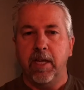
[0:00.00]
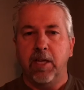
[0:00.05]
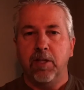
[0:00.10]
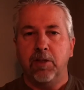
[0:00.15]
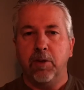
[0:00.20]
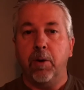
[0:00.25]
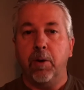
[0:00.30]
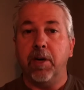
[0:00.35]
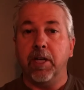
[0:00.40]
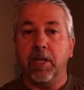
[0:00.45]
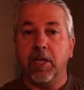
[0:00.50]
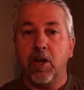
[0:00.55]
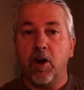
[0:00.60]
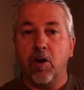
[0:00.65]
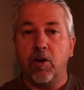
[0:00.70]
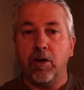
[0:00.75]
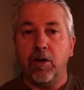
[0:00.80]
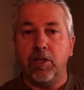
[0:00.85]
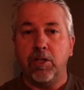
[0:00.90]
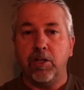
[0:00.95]
So I want to
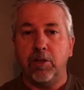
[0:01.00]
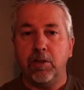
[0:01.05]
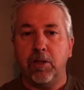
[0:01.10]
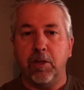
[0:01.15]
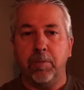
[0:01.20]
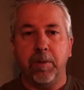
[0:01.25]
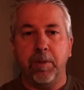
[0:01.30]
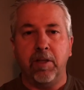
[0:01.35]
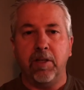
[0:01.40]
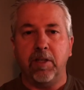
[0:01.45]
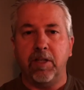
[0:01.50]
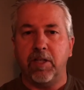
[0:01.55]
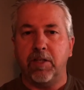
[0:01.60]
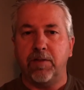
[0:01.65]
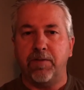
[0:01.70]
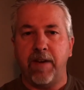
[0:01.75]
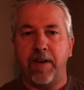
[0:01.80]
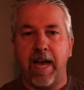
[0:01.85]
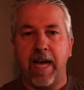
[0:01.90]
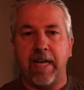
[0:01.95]
encourage you in the middle of this
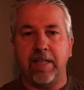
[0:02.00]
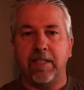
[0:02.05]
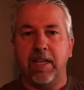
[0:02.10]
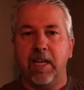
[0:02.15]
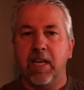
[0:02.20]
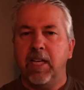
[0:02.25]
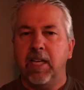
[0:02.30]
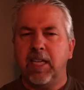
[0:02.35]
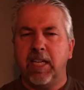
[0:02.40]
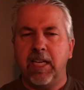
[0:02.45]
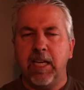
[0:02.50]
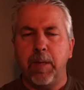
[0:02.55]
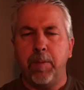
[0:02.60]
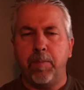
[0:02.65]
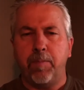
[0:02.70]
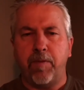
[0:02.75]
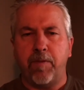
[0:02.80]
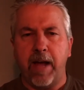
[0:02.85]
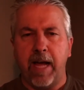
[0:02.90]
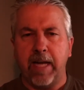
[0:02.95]
fast,
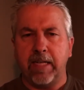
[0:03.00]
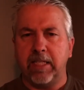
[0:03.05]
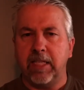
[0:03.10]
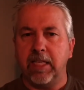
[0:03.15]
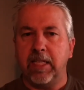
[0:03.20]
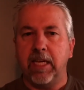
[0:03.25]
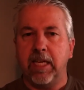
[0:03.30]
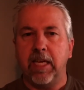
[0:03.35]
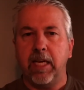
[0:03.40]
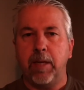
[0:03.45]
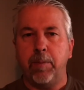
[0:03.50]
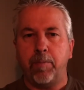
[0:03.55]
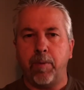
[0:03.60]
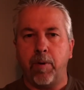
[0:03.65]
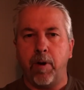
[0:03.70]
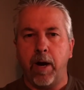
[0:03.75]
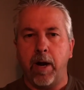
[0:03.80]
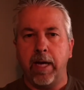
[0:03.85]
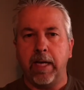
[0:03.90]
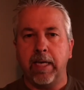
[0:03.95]
keep fasting, keep
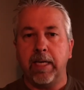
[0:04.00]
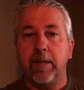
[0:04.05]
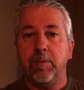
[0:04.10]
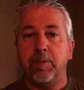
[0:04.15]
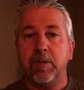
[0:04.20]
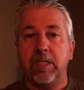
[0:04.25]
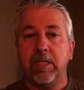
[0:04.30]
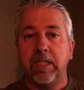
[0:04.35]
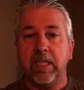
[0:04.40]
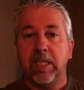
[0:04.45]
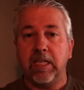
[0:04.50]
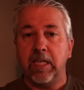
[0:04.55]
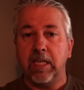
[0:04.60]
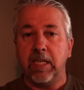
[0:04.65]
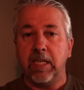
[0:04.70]
praying, keep seeking